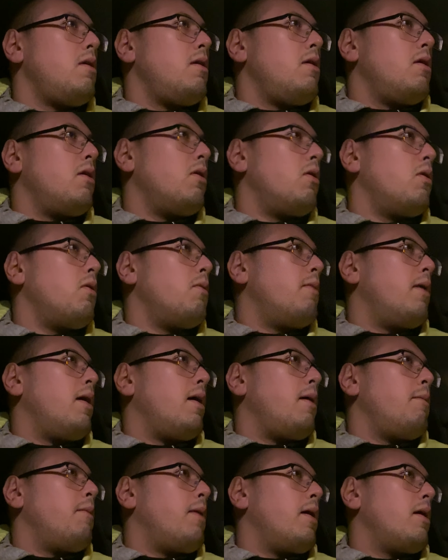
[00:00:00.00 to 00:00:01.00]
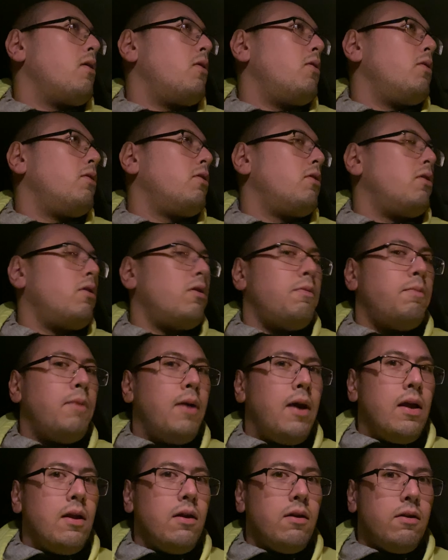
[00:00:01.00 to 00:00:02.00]
oh, my going through all this
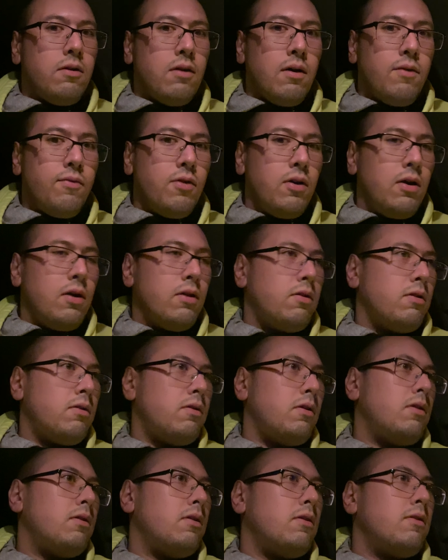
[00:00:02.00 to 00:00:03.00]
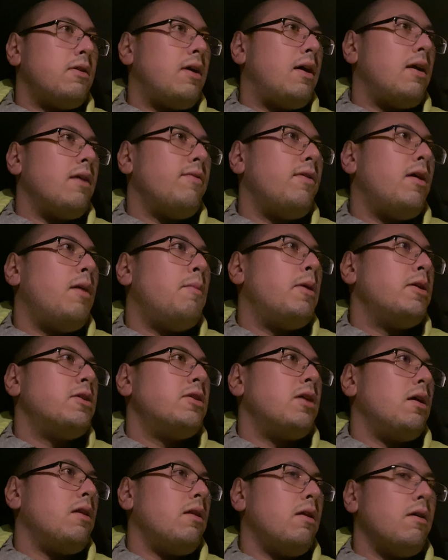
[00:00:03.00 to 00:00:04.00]
pain and suffering, it's a sign of how
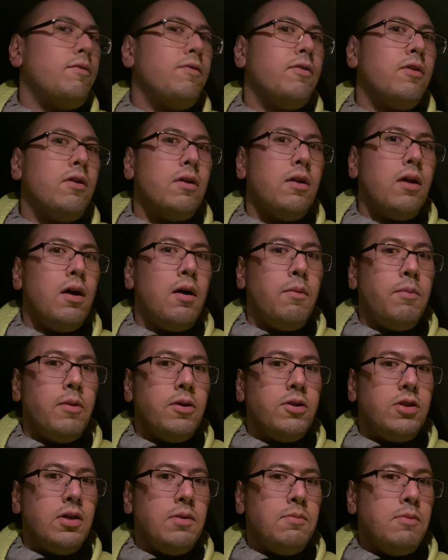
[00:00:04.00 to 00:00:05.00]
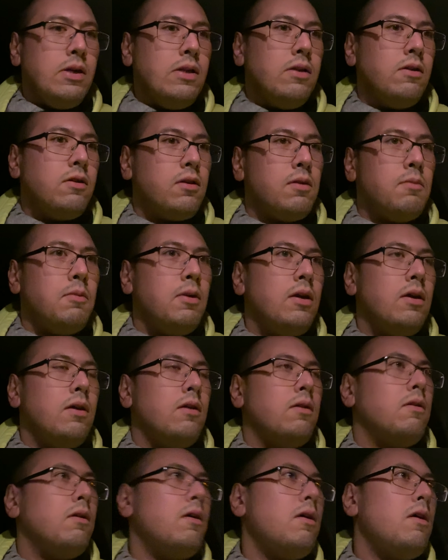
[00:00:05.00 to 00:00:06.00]
much I love her and how much she means to me.
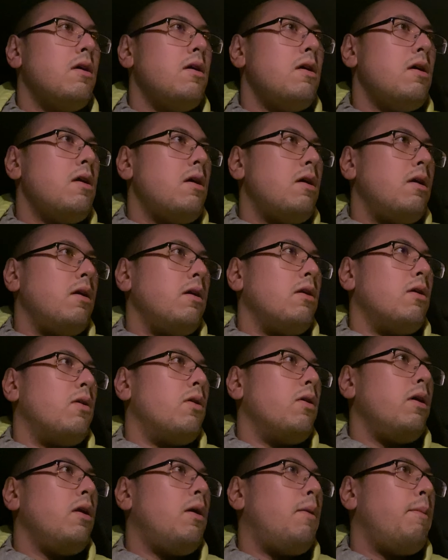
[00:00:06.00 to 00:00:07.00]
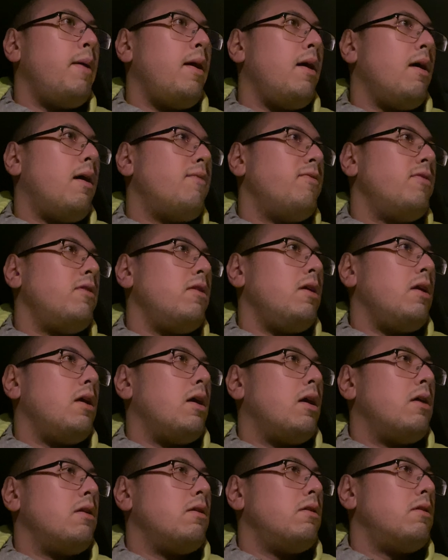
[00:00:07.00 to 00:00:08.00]
And oh, it'll pay off in the
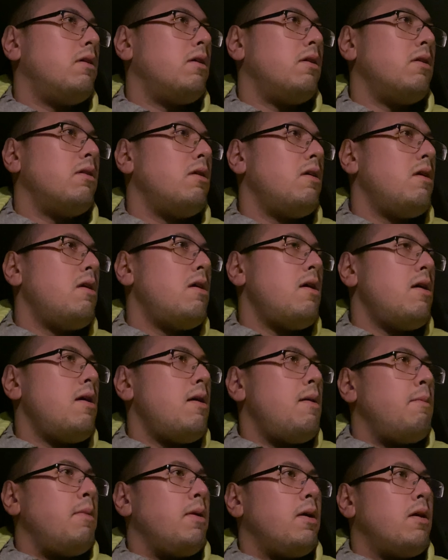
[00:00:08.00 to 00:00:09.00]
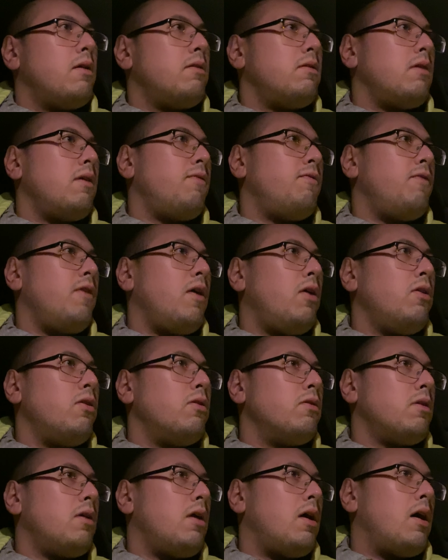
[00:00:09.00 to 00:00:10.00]
end. And then because I failed
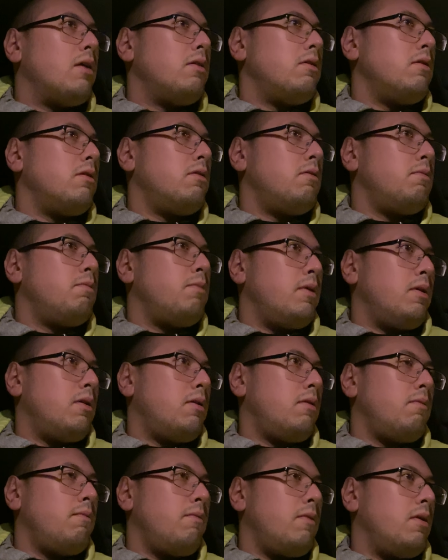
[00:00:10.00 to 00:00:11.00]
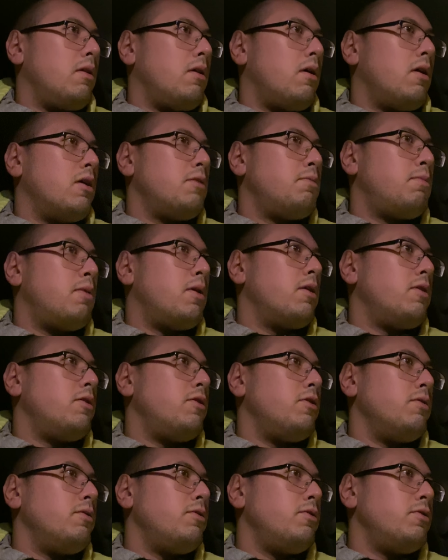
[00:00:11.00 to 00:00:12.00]
those classes in large part
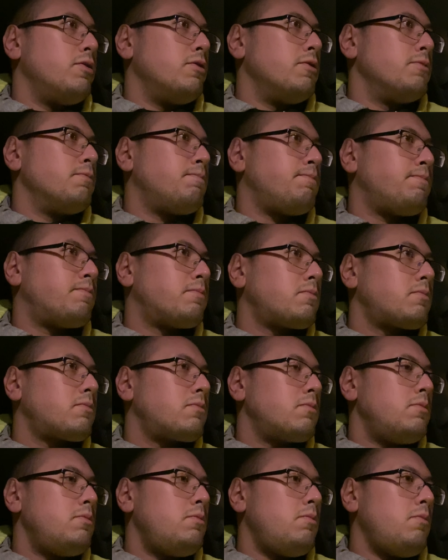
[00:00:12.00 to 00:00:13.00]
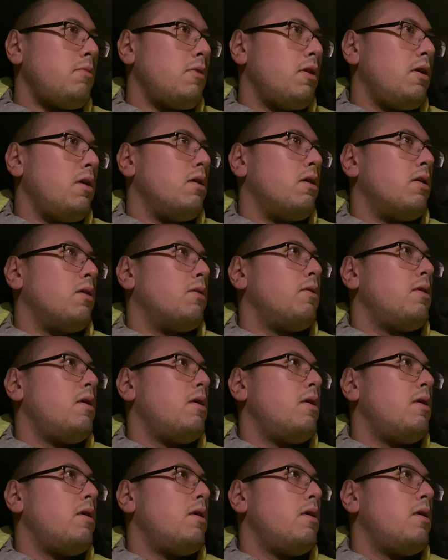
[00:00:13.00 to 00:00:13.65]
due to a